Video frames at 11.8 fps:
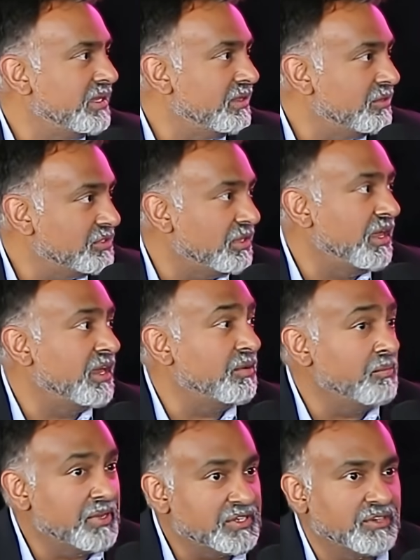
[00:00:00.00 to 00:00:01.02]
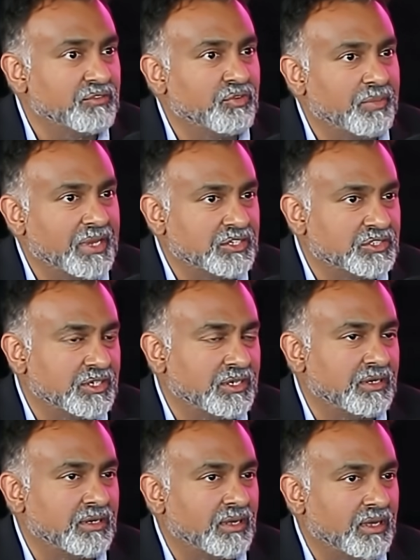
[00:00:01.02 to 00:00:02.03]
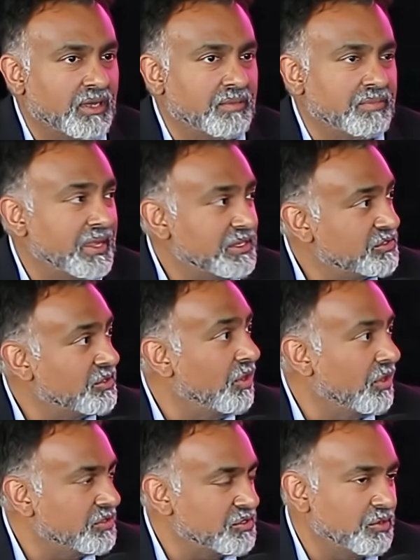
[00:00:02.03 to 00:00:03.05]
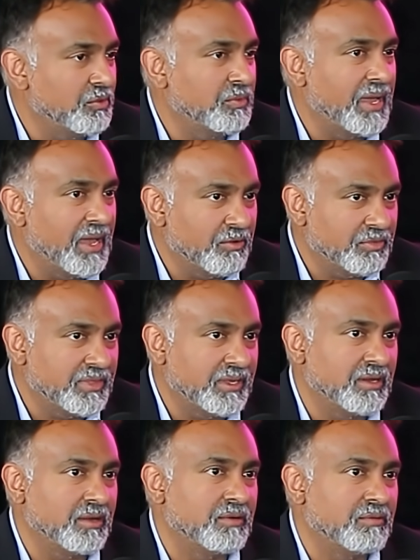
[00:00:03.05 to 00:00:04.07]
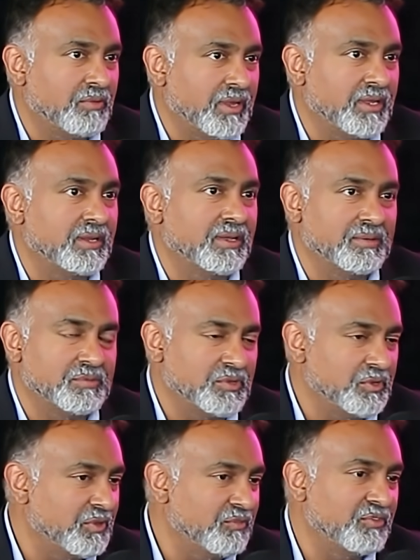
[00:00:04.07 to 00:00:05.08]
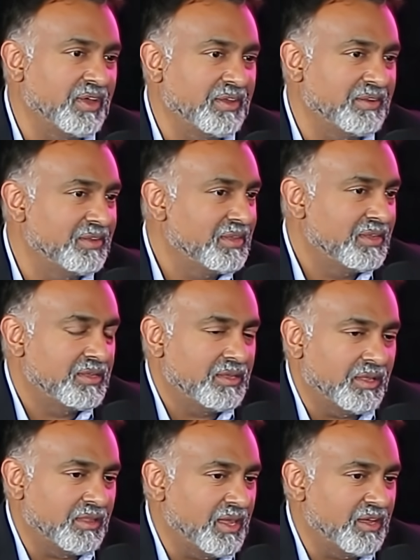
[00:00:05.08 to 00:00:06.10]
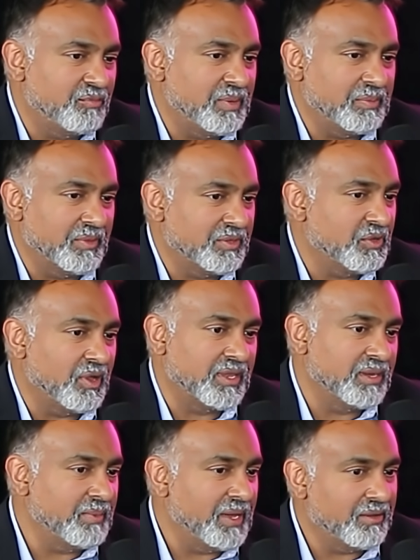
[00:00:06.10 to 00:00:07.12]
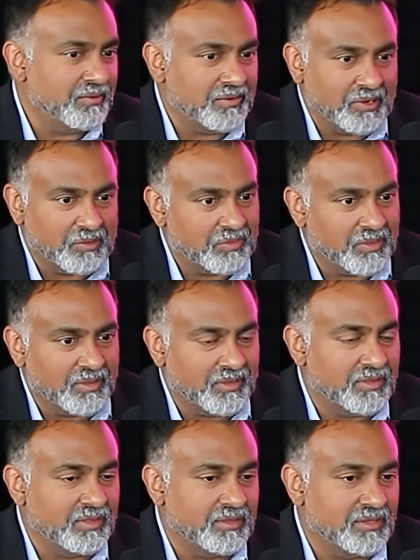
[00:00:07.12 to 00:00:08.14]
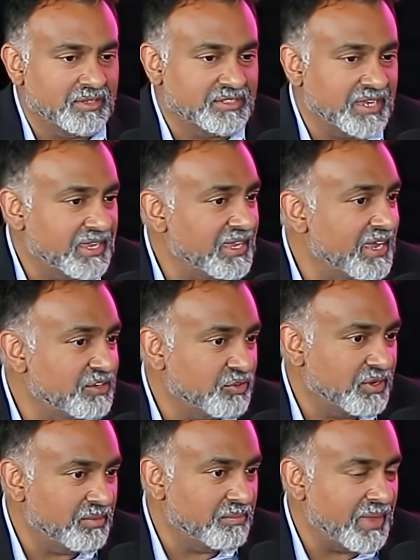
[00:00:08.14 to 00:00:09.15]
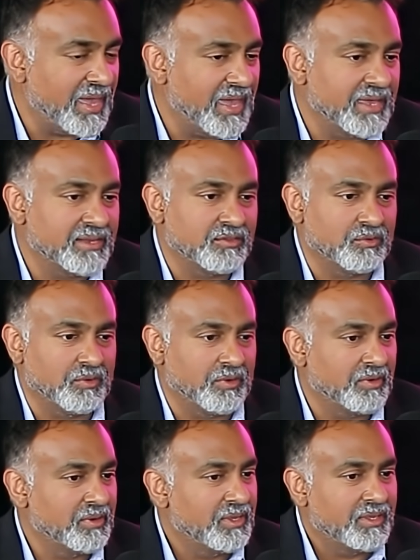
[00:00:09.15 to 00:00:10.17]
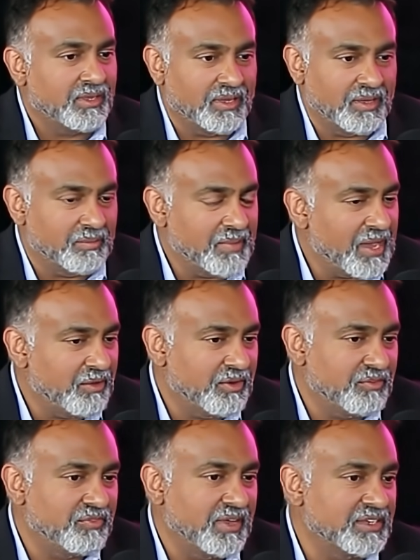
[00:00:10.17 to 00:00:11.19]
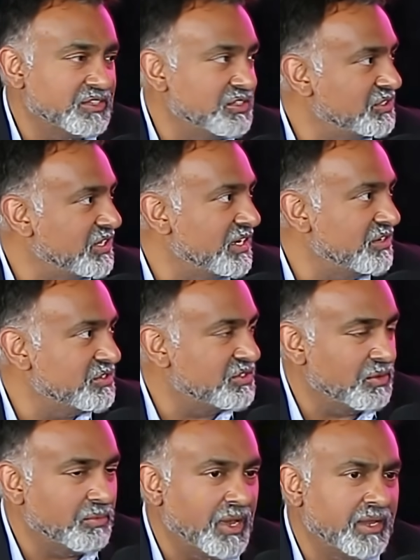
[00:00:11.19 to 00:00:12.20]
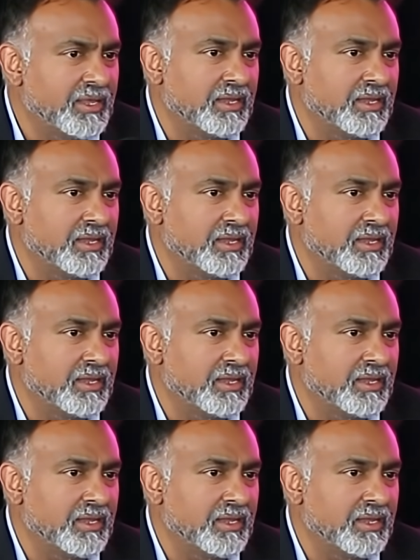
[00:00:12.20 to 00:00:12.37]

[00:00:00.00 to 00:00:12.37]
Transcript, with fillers: there's a lot of misinformation um, that's also out there, right? Um, so you can find a lot of people talking about you know the the, the psych psychiatric impact or um, how it affects and changes their body.